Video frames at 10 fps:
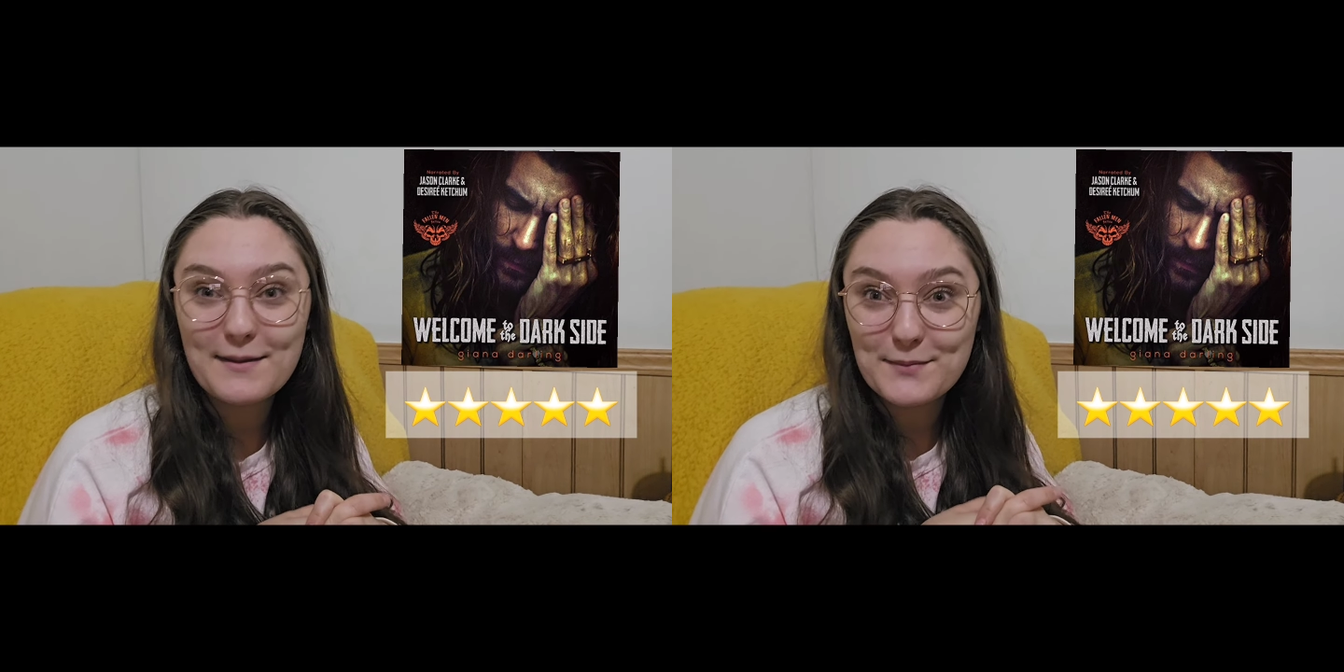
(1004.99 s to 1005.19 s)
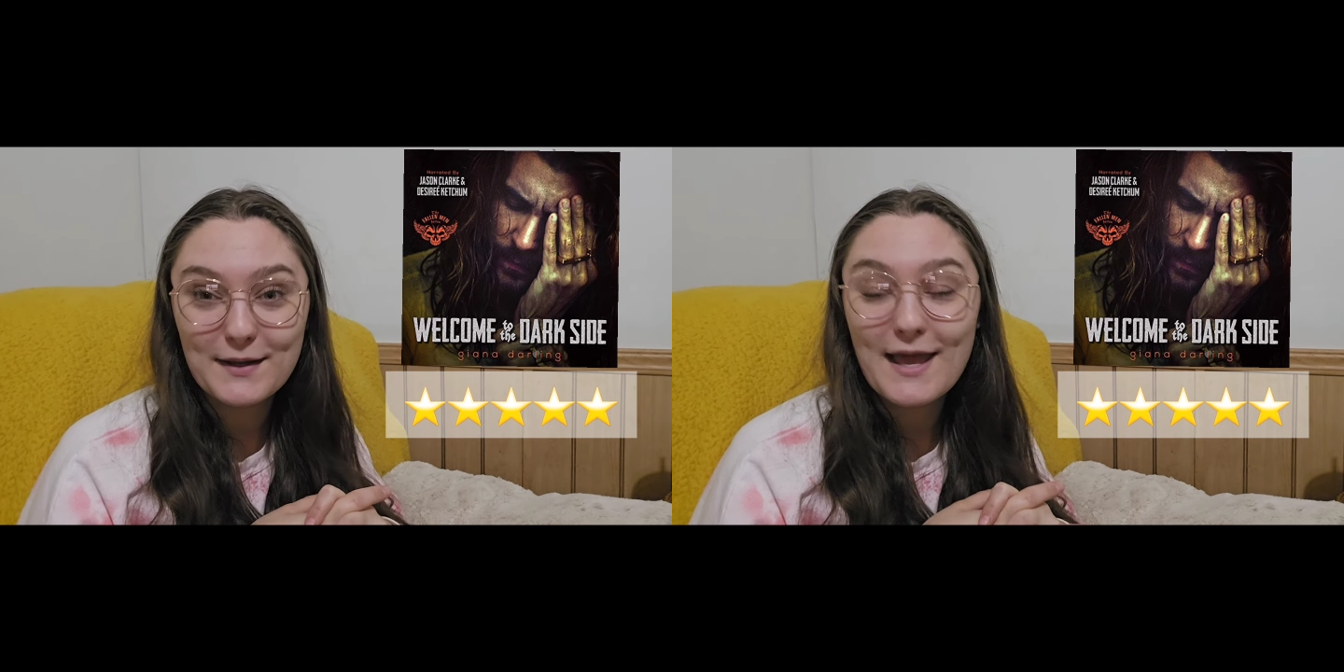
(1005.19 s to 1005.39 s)

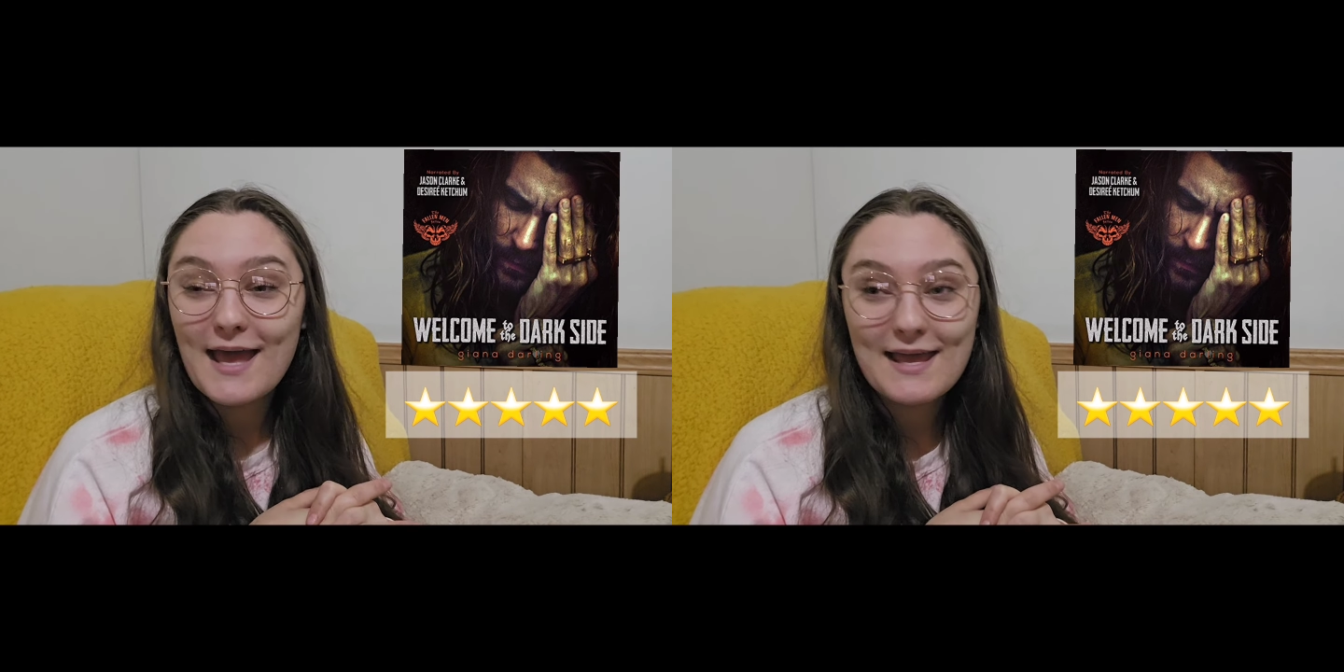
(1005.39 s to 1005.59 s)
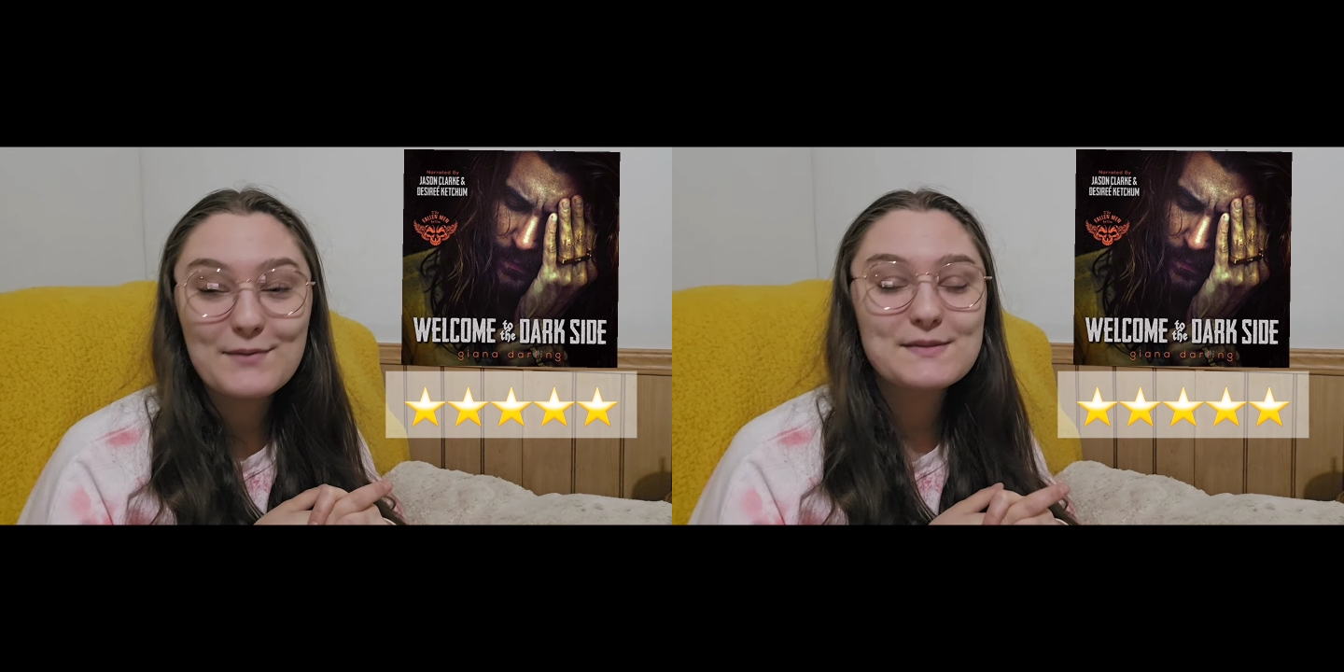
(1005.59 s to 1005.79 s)
book.
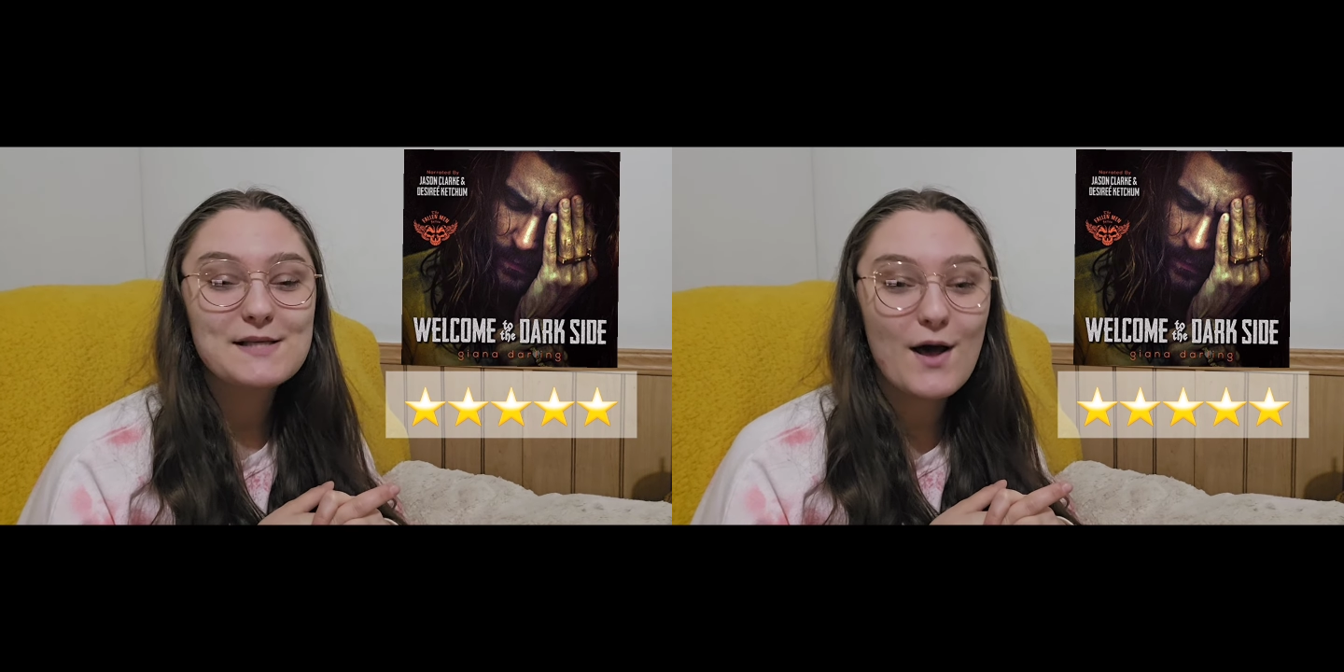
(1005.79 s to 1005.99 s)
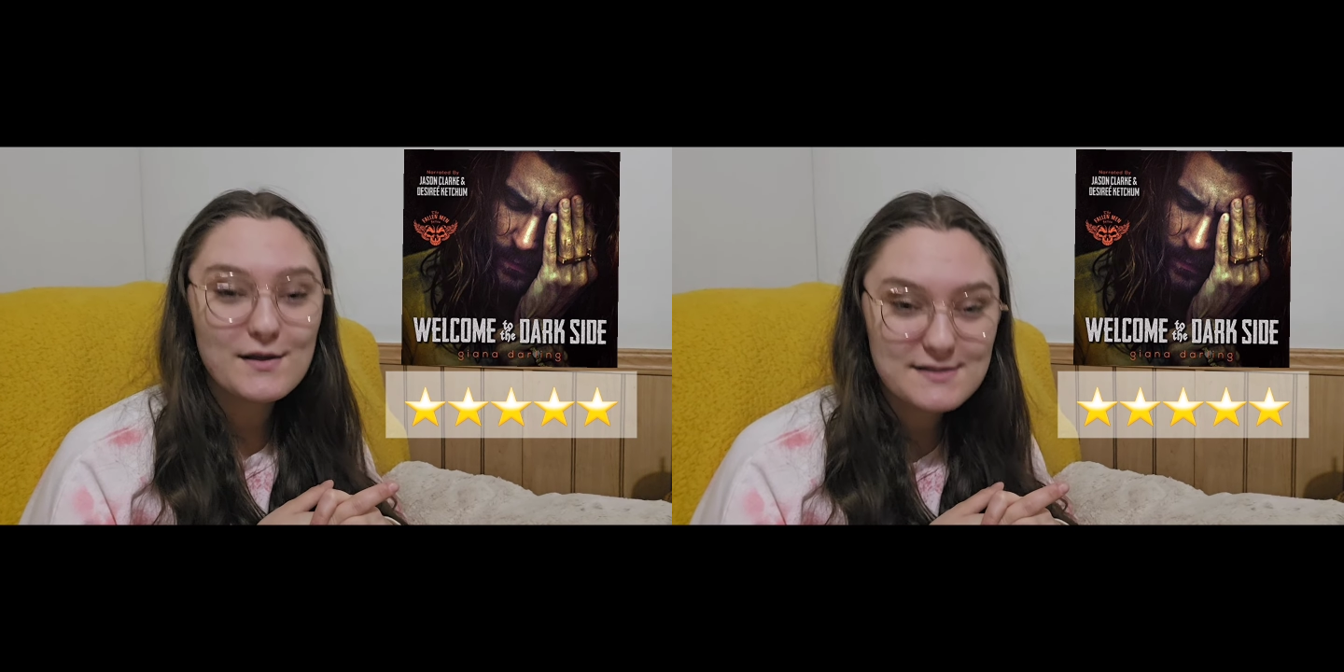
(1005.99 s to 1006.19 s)
It was
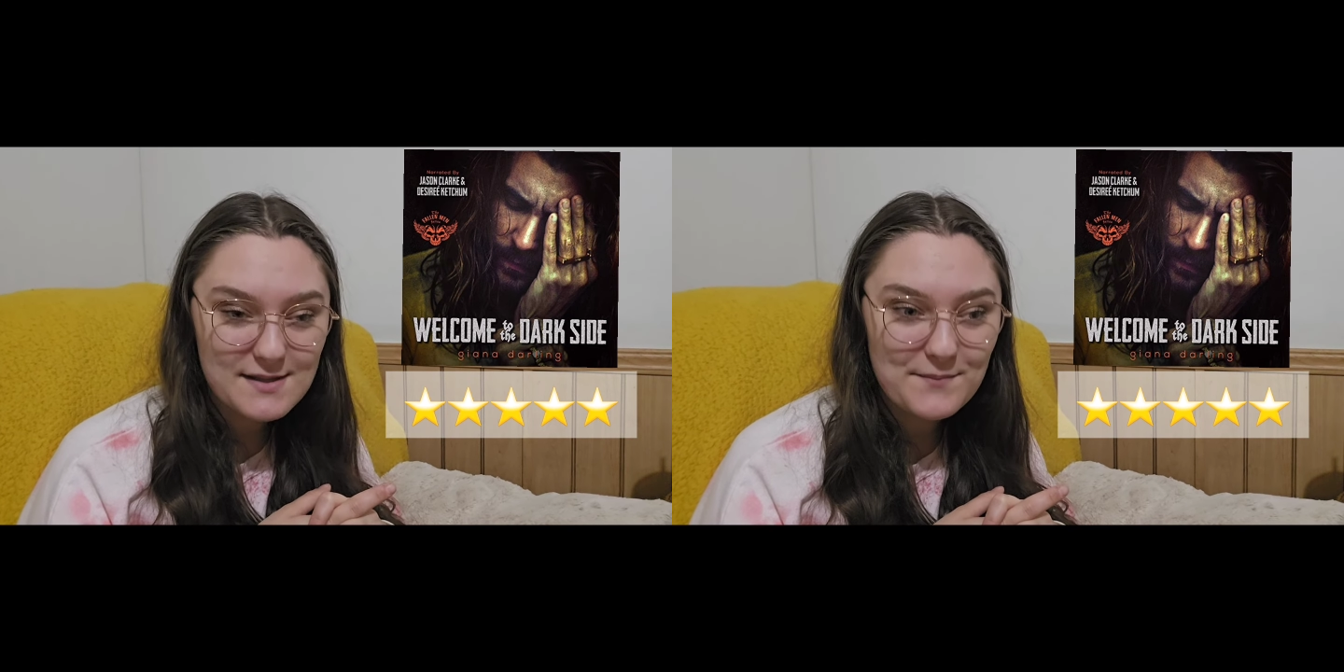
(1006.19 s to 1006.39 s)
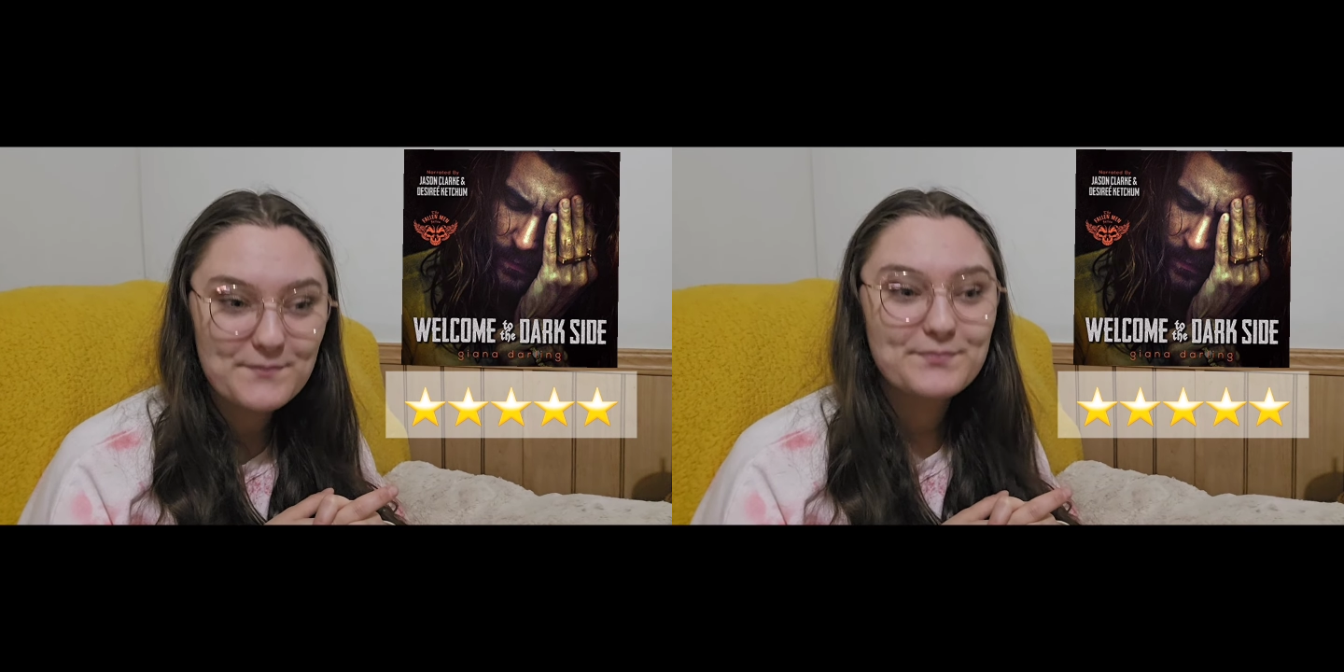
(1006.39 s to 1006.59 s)
awesome.